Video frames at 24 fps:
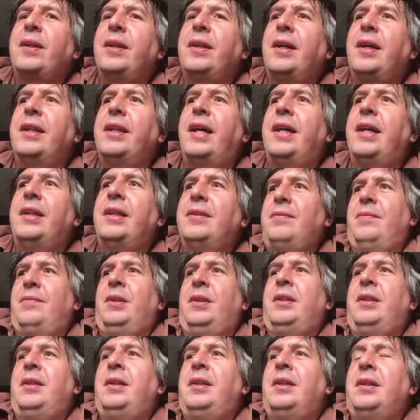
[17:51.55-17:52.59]
And then
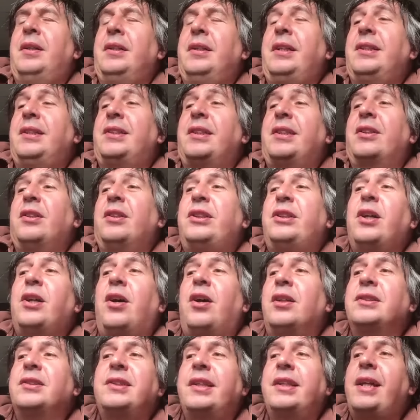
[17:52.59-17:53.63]
there's a good
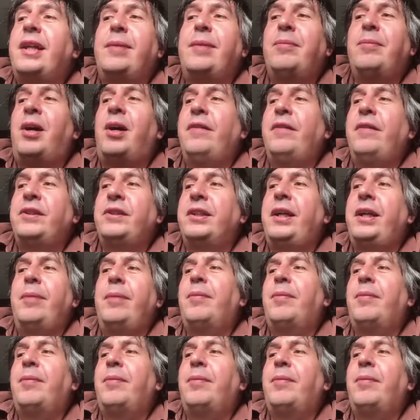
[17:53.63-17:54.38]
chance that they might have just...